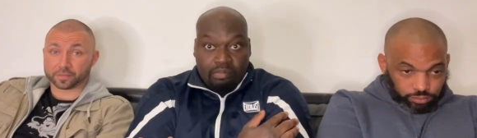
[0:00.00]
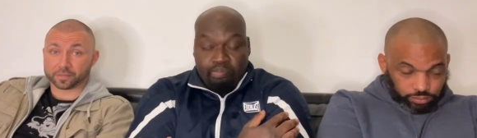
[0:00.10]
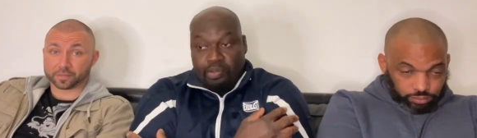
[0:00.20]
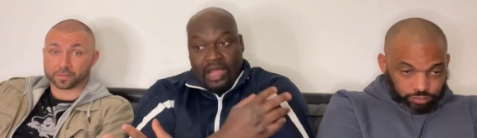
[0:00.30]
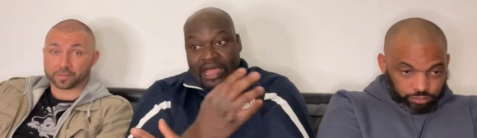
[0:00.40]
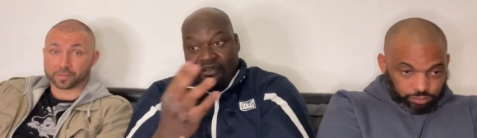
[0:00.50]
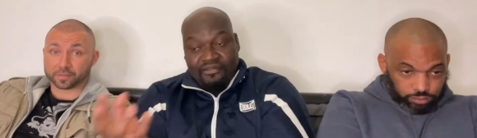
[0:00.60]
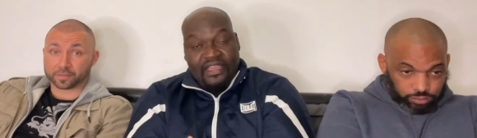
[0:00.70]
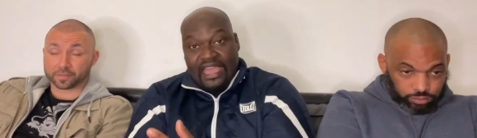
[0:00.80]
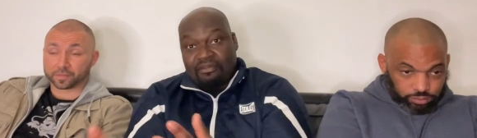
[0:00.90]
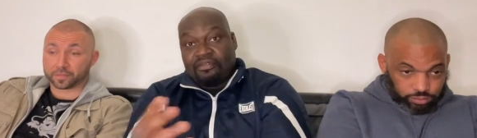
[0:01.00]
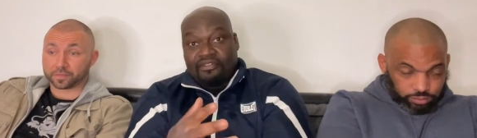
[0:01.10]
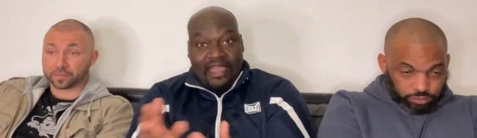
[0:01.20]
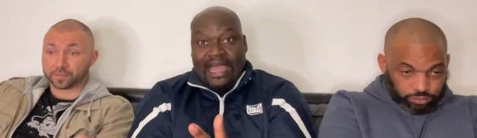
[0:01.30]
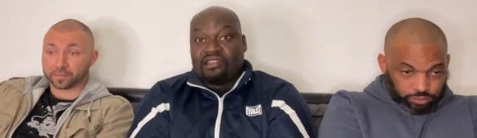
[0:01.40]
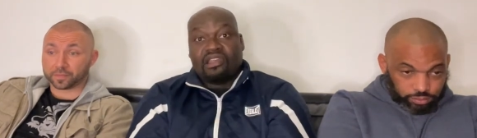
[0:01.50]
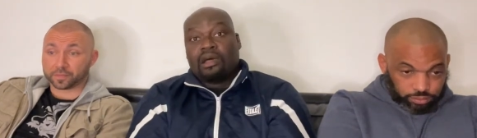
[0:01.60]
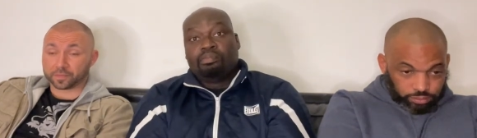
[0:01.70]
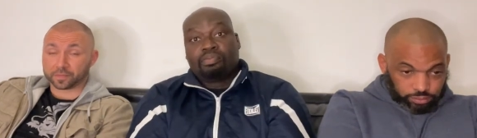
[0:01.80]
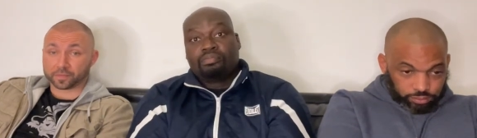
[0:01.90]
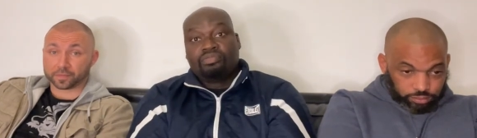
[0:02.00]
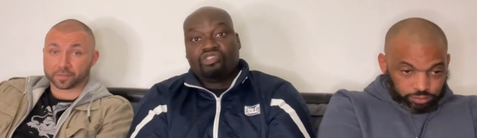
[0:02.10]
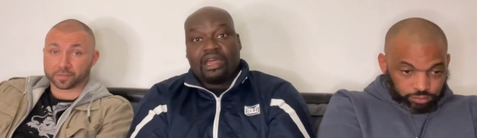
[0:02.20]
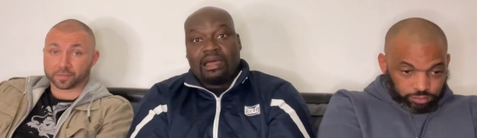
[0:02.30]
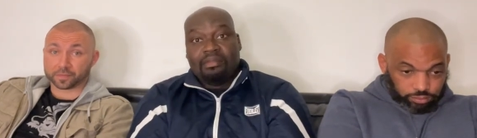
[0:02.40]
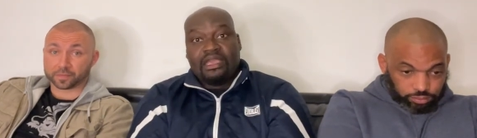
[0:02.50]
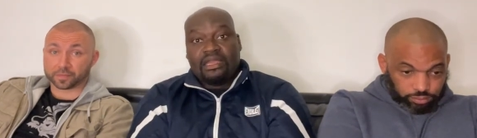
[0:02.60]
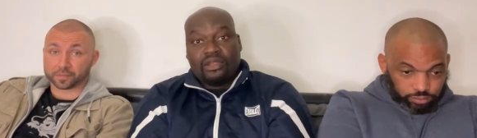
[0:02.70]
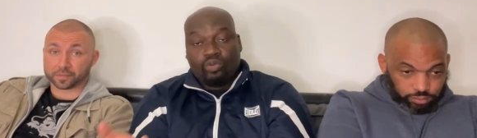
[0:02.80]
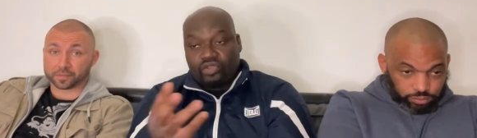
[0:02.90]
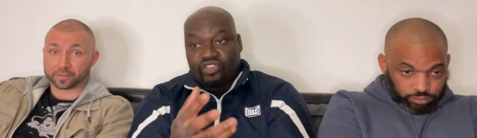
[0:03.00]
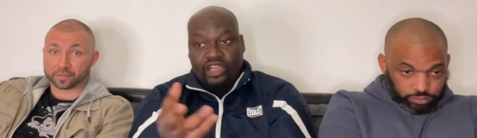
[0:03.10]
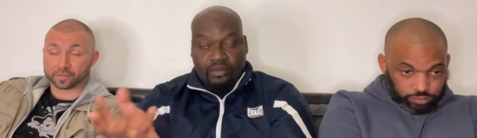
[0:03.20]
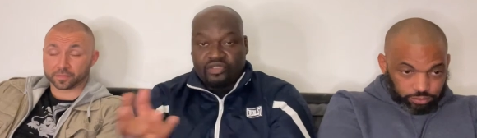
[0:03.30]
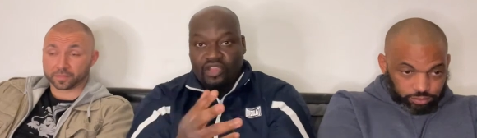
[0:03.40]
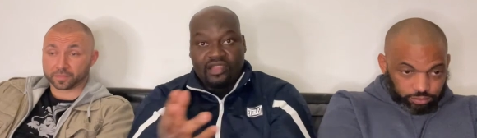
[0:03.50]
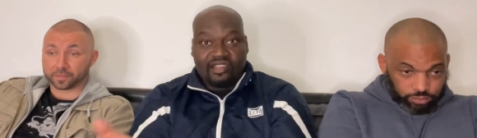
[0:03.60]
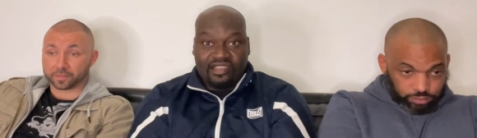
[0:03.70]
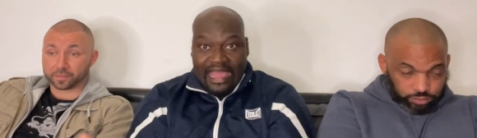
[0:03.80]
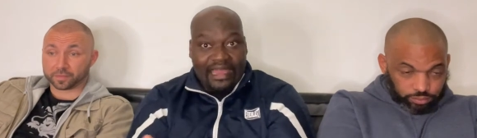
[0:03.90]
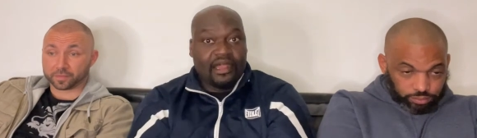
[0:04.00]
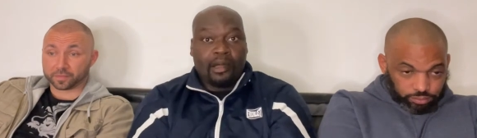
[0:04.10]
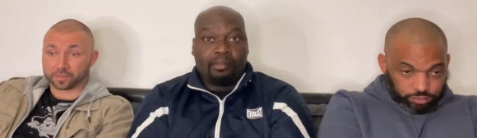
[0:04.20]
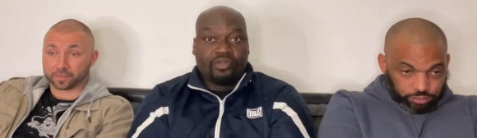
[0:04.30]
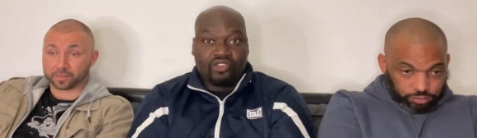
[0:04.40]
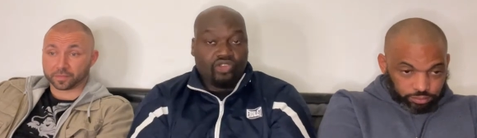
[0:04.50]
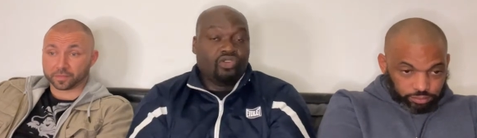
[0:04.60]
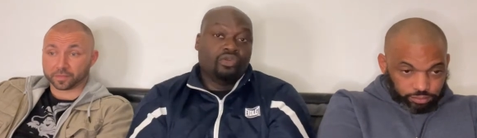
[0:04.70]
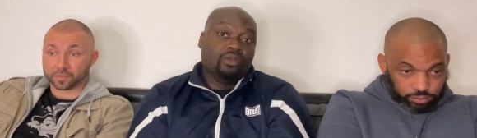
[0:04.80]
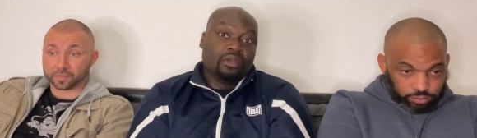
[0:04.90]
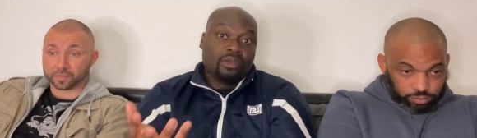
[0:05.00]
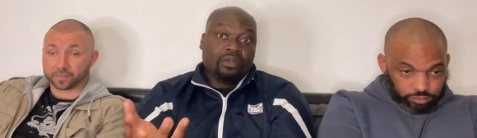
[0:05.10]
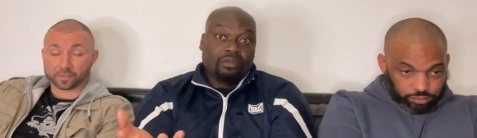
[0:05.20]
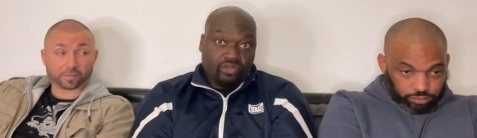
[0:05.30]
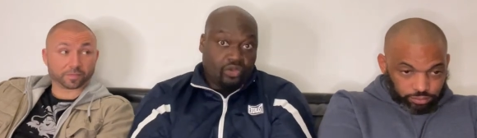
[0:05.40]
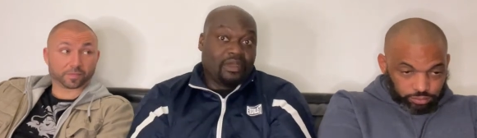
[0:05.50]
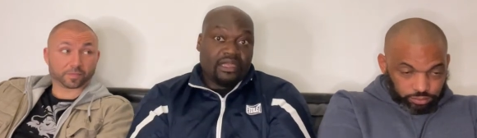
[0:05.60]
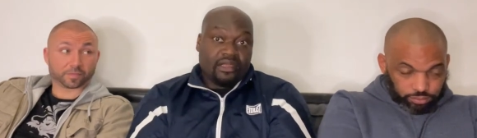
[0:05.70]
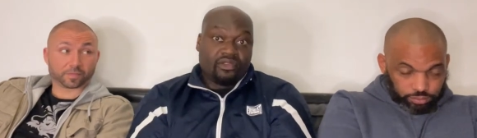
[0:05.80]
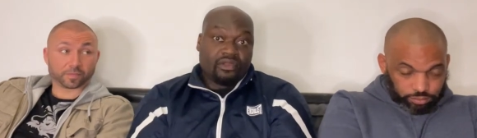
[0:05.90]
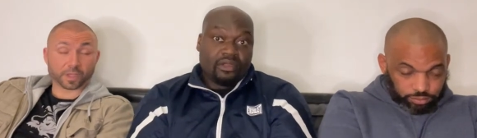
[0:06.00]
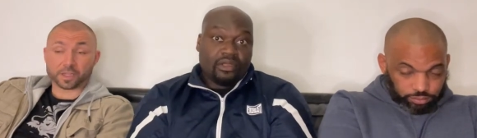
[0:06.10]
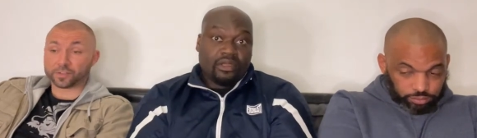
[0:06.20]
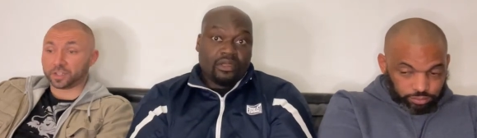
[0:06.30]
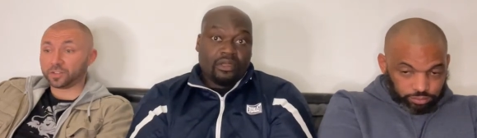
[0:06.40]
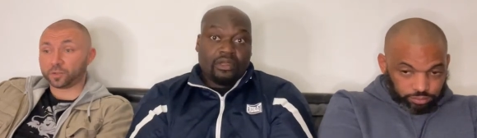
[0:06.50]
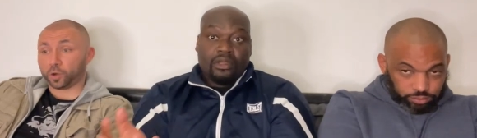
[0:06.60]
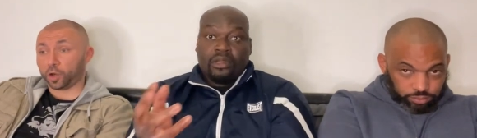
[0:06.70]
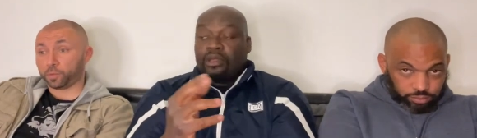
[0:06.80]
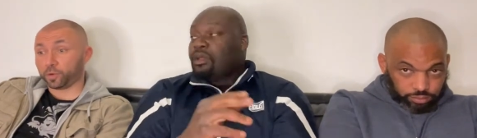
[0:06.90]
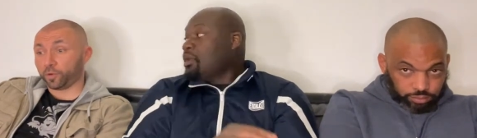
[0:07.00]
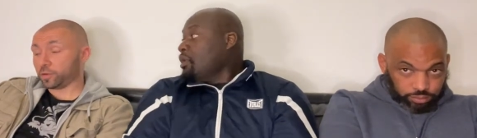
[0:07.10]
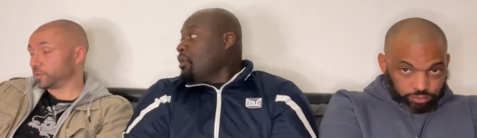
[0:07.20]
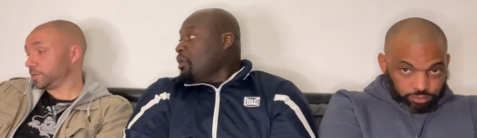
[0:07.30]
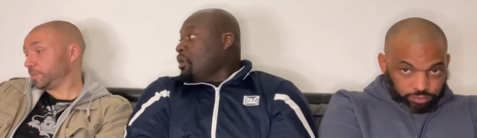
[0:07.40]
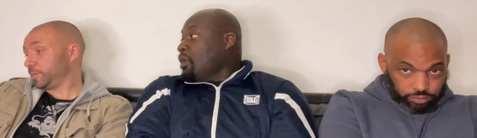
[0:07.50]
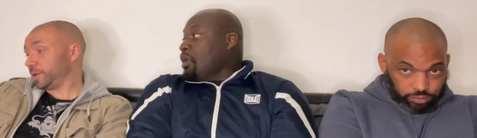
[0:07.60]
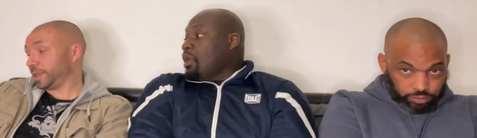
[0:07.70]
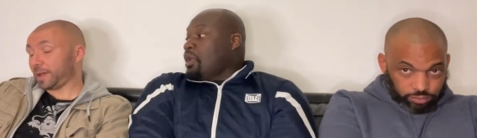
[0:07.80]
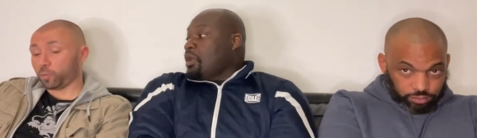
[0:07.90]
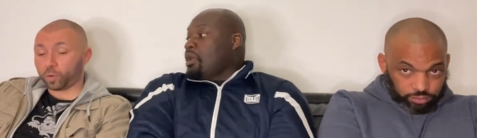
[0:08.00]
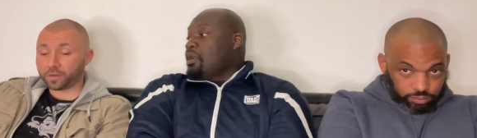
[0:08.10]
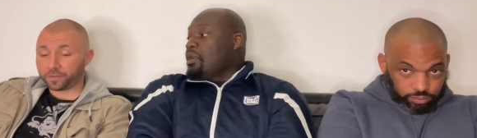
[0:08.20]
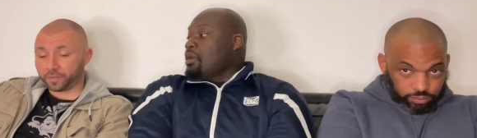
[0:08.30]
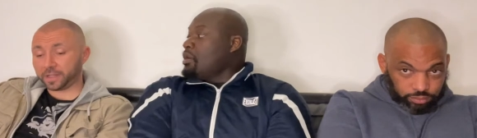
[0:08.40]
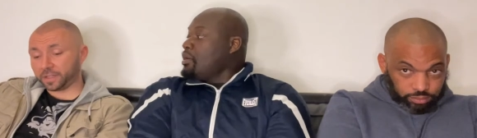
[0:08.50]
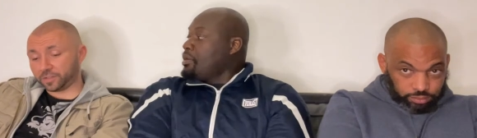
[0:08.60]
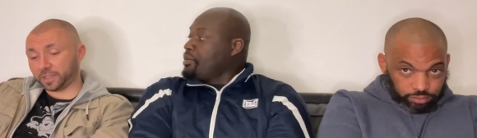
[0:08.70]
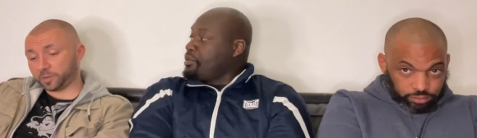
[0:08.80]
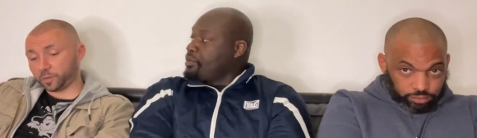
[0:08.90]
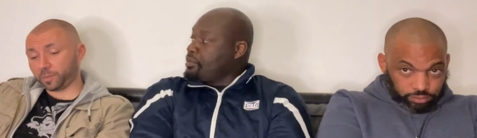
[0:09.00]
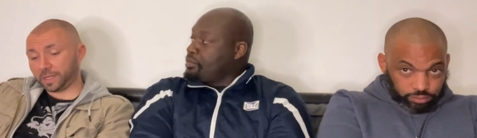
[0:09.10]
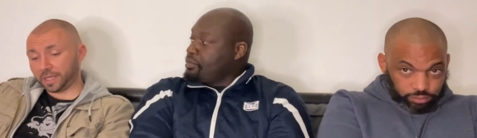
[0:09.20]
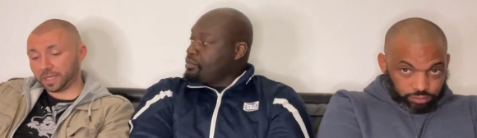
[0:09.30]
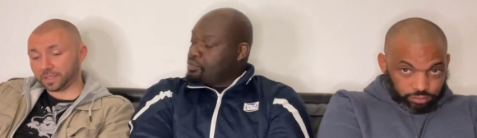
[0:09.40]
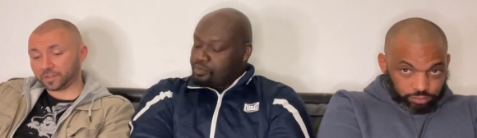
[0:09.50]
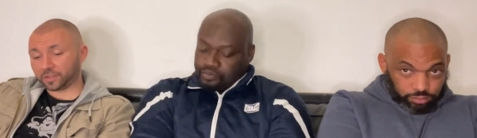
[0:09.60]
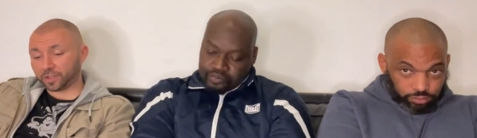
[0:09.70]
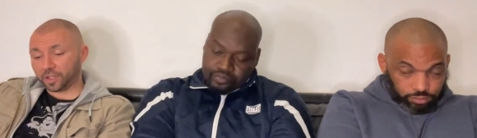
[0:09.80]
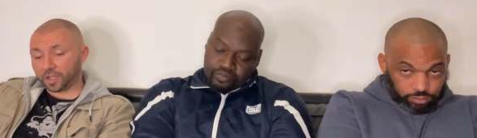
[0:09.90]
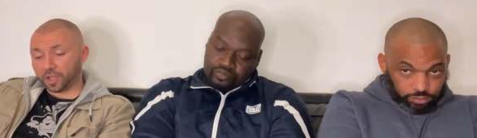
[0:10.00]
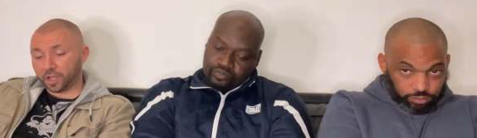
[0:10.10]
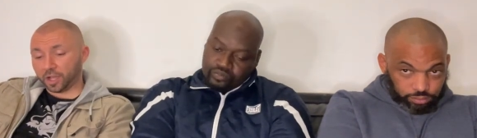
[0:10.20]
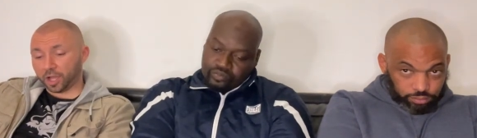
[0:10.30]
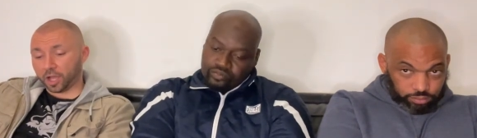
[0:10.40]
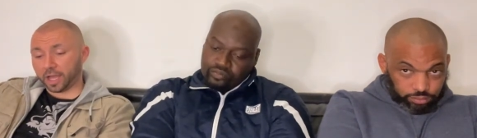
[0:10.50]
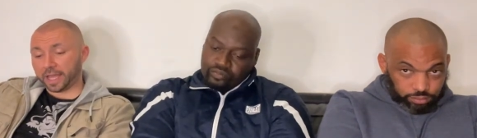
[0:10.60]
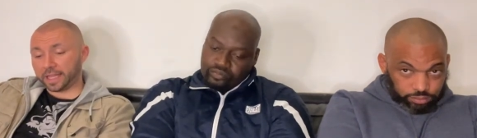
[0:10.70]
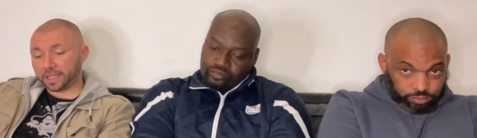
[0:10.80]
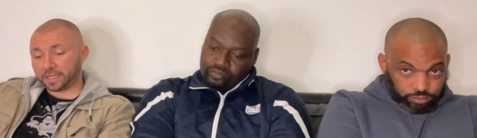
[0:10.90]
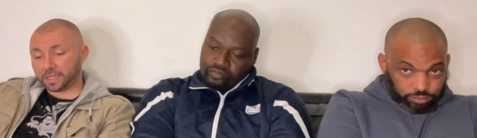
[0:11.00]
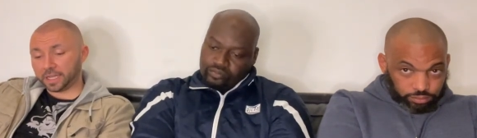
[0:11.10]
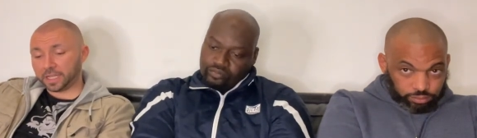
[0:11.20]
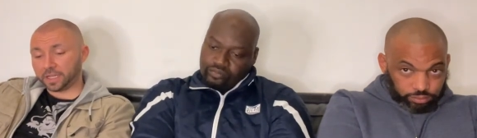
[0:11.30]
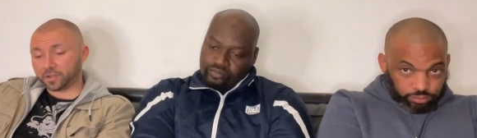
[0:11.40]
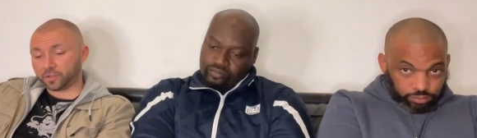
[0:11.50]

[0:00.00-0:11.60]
Speaker 1: but I think everything adds up. Do you know what I mean? And all the circumstances add up to you doing
Speaker 2: this. And listen, I still hope we're wrong. But that one thing that sticks with me is I need